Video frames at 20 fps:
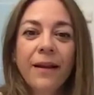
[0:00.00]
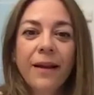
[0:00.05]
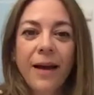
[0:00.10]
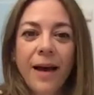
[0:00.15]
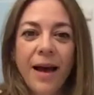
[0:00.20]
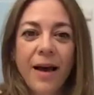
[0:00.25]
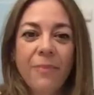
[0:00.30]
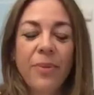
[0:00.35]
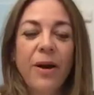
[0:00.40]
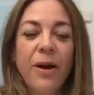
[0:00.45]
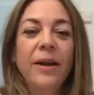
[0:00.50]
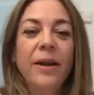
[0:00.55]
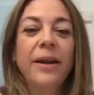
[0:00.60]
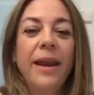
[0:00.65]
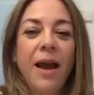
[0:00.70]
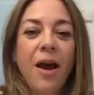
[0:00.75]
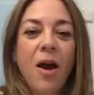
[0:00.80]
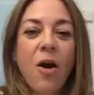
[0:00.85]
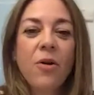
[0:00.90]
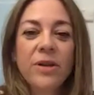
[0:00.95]
But
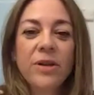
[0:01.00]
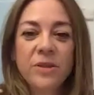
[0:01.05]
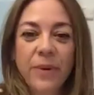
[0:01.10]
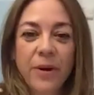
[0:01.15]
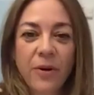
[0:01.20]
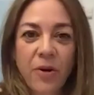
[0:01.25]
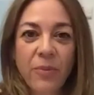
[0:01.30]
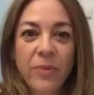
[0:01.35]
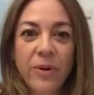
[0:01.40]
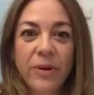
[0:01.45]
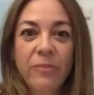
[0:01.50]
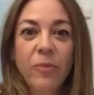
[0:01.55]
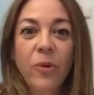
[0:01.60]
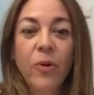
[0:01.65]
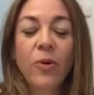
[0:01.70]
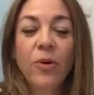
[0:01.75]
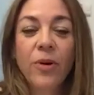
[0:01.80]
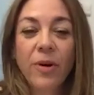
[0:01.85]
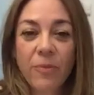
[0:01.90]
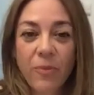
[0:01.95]
now it's becoming
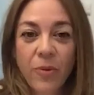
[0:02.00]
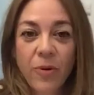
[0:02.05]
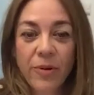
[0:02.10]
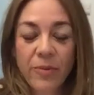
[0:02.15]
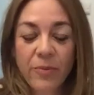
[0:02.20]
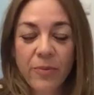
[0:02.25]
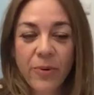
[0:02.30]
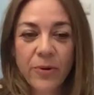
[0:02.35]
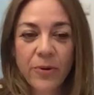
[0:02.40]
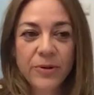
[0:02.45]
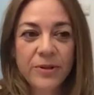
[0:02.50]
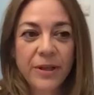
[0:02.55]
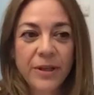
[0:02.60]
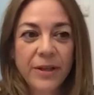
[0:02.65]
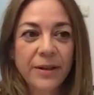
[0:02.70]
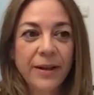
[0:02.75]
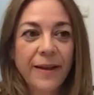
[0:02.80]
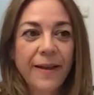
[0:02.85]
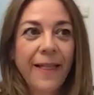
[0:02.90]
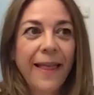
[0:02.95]
more and more important.